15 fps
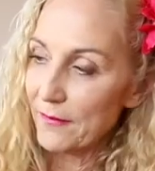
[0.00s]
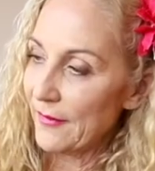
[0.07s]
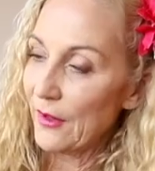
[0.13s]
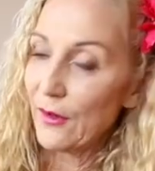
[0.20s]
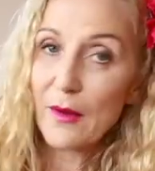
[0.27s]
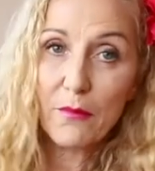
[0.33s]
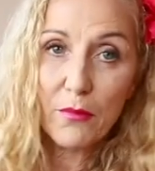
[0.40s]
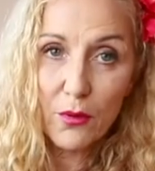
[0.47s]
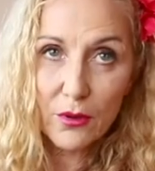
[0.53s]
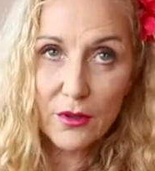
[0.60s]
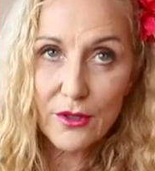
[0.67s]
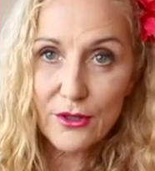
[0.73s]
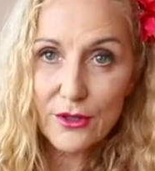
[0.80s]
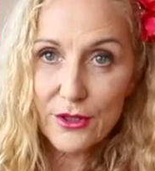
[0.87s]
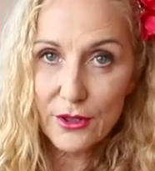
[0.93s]
very
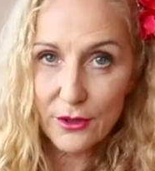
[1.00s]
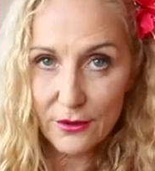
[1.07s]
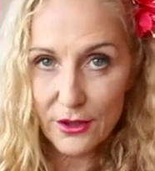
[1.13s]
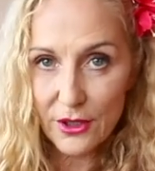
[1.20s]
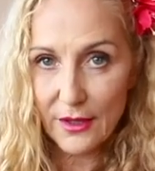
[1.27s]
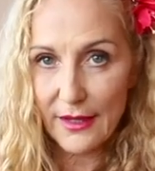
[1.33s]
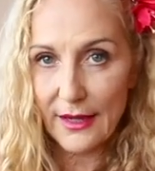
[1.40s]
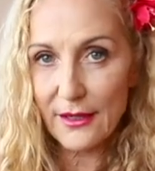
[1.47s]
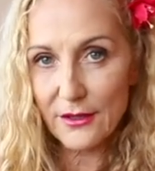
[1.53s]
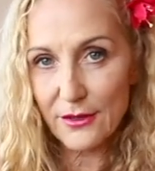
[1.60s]
important suture there,